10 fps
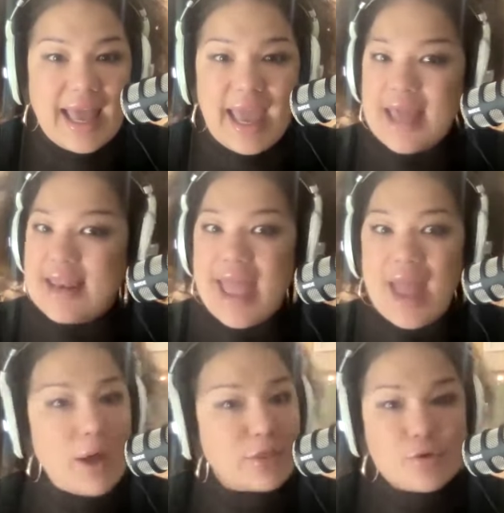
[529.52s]
And mm-hmm.
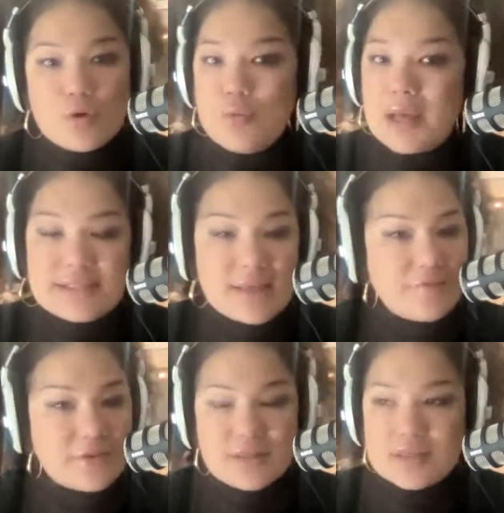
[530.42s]
now I threw
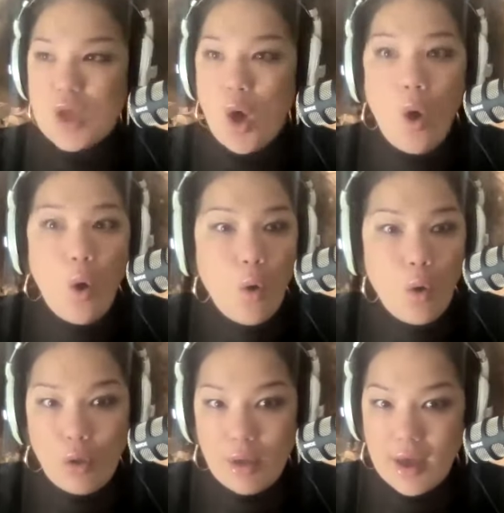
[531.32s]
myself into this
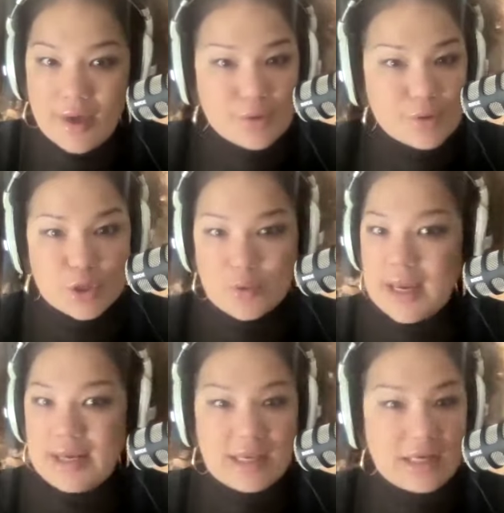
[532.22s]
whole other
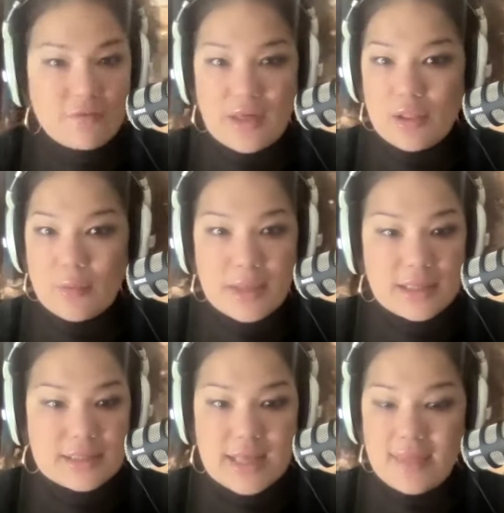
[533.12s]
training and development.